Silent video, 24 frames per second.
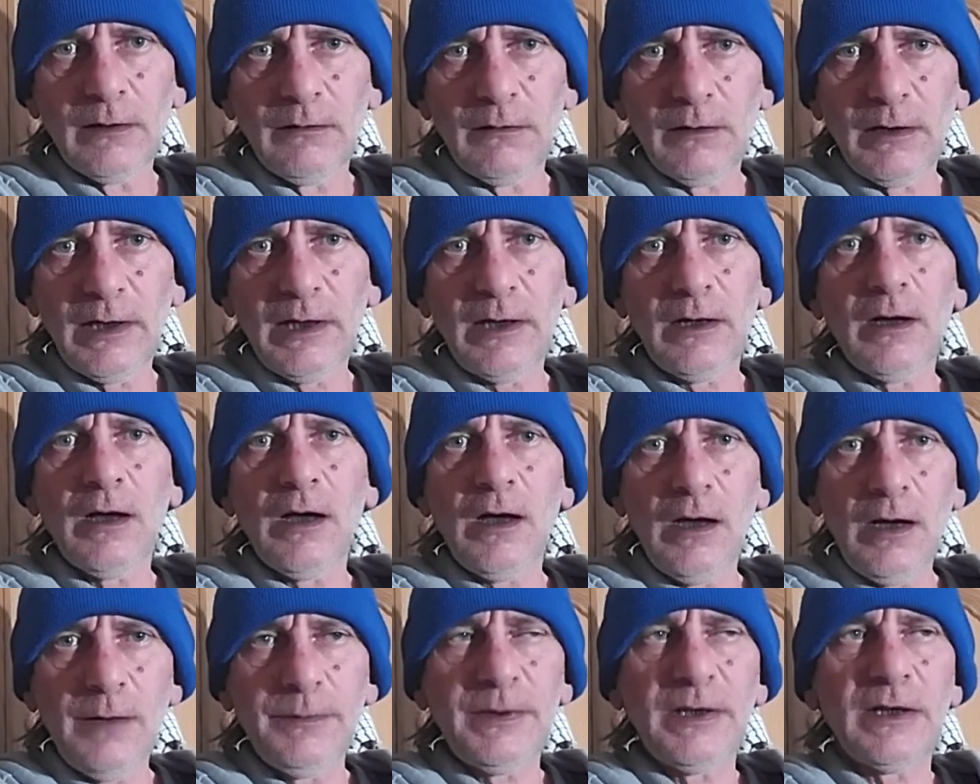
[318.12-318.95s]
Right?
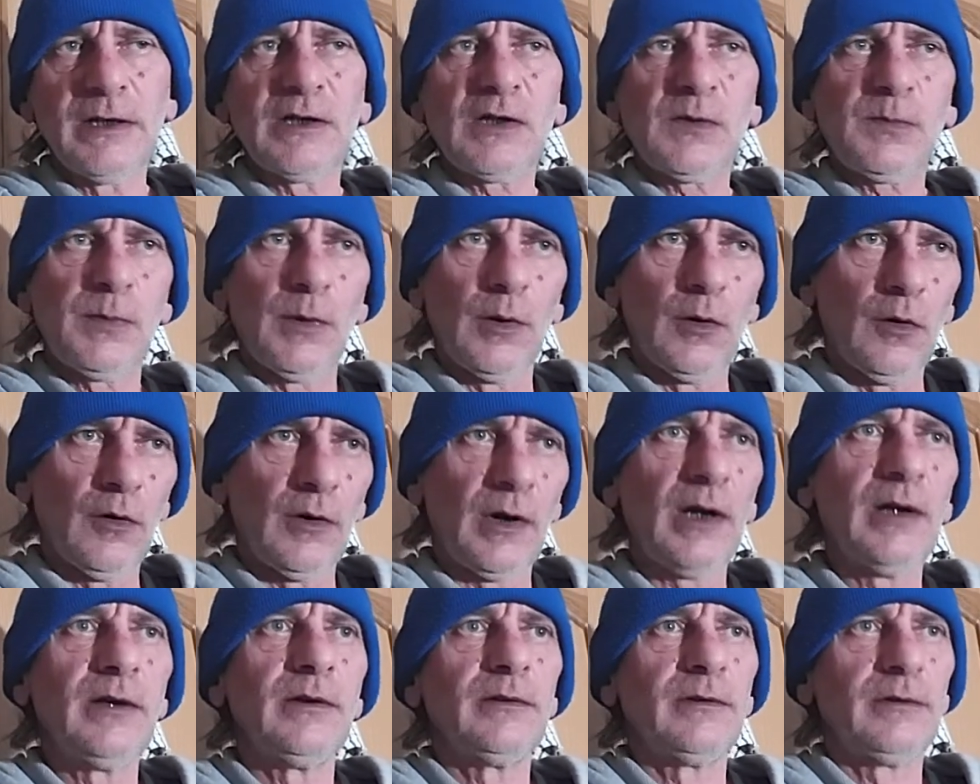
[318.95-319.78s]
Urban
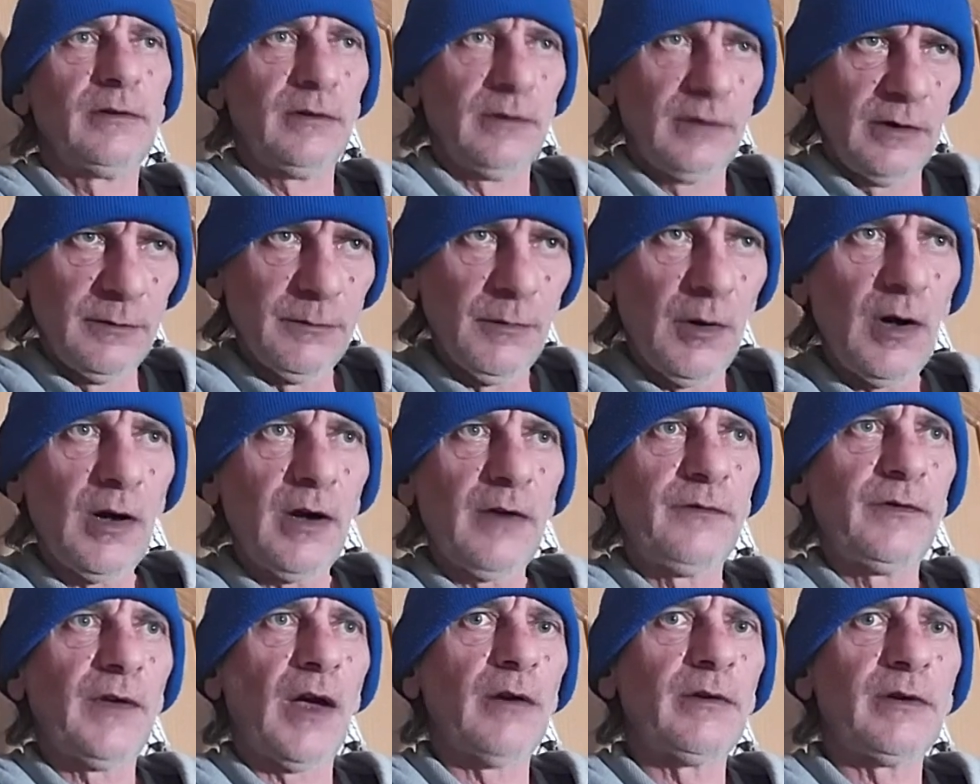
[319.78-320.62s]
Explorer. You might
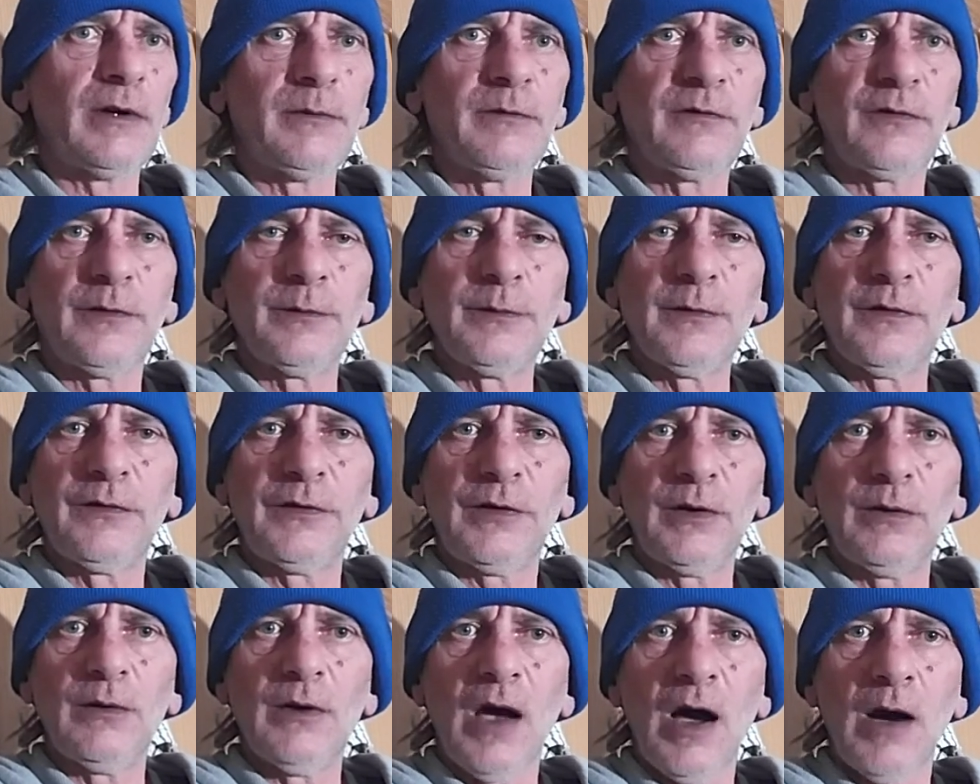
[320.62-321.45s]
have known him from a
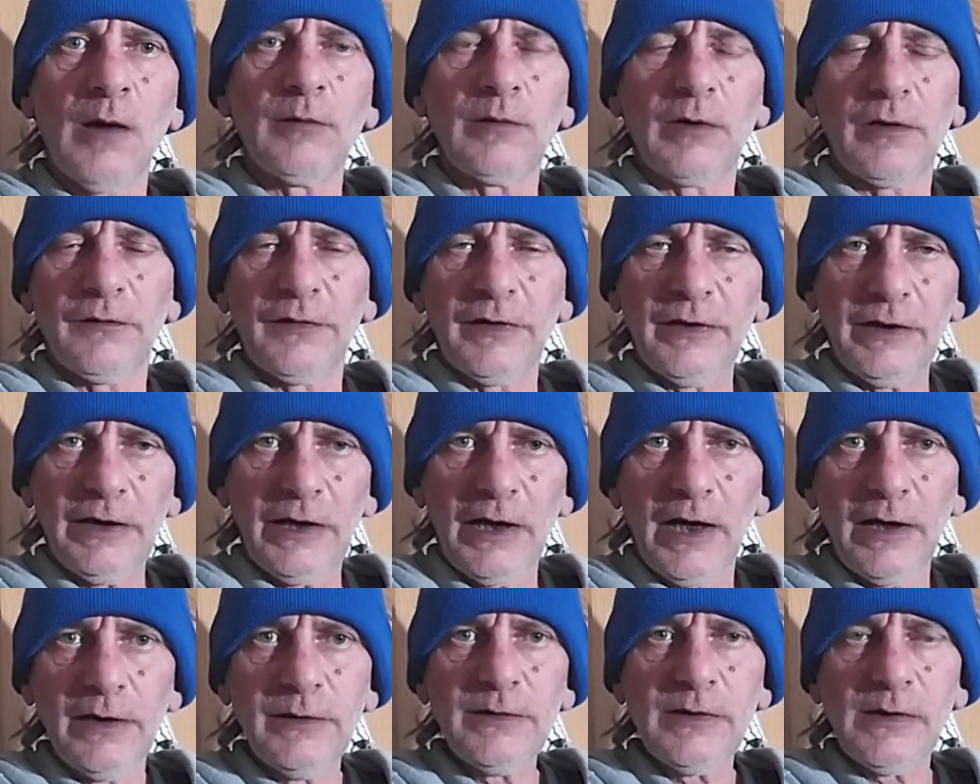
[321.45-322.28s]
few older
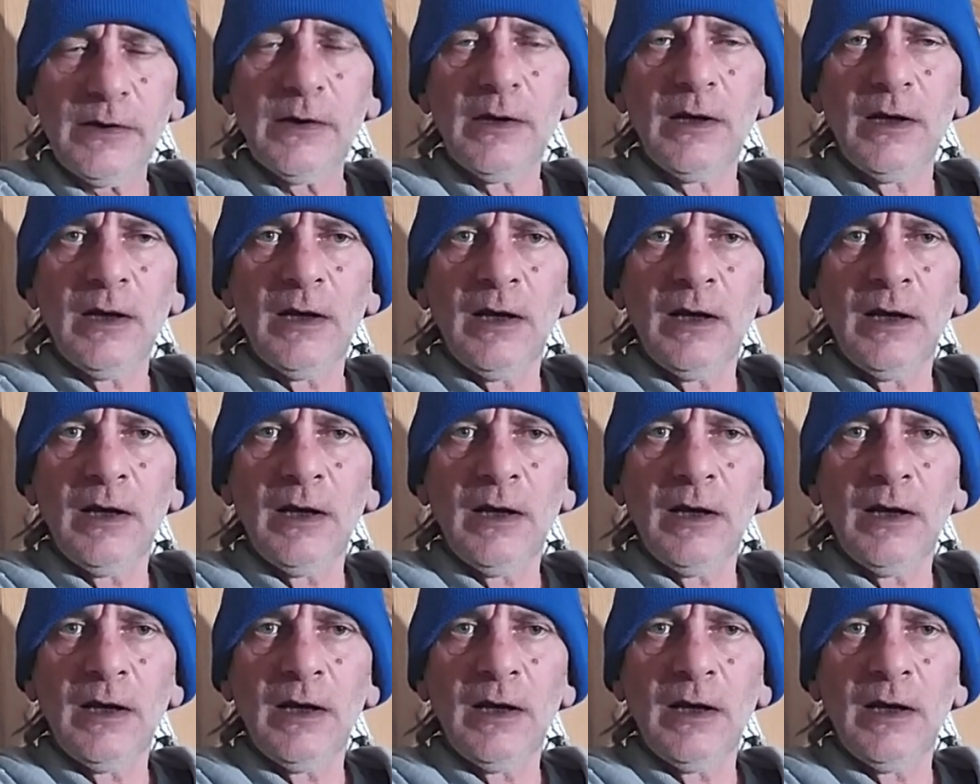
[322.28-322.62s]
videos.